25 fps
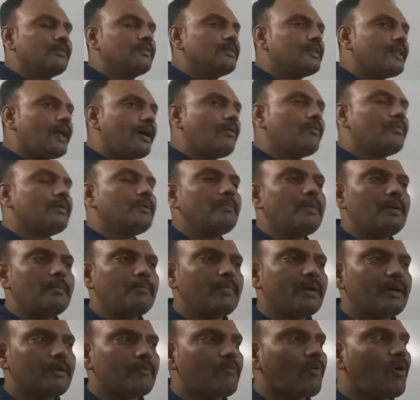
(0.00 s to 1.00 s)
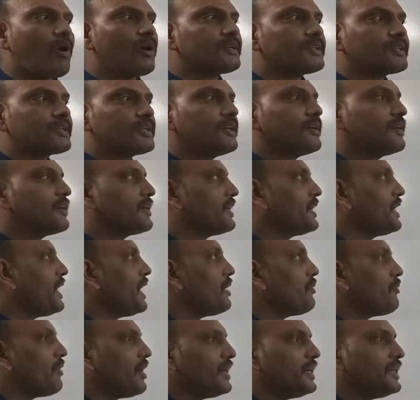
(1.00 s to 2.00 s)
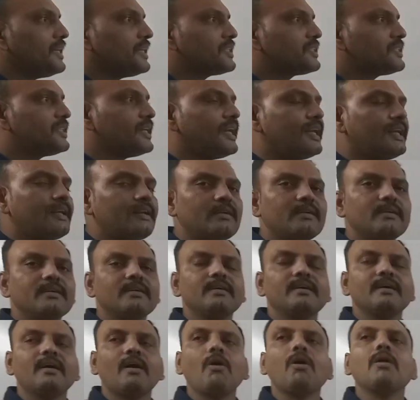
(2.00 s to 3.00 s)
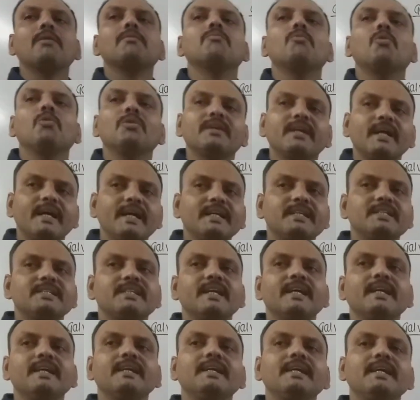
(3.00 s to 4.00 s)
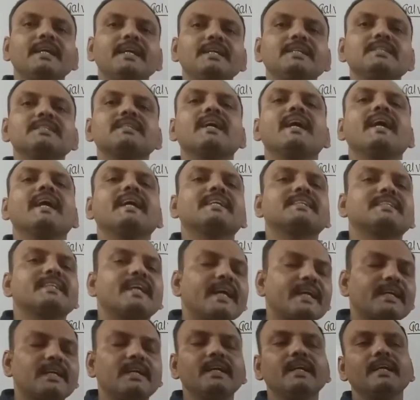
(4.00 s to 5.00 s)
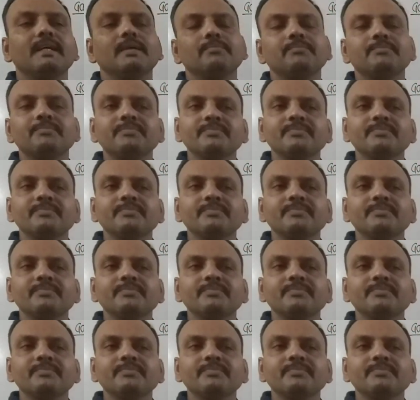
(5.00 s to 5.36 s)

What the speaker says: Now remember what galvanic cell or voltaic cell is exactly.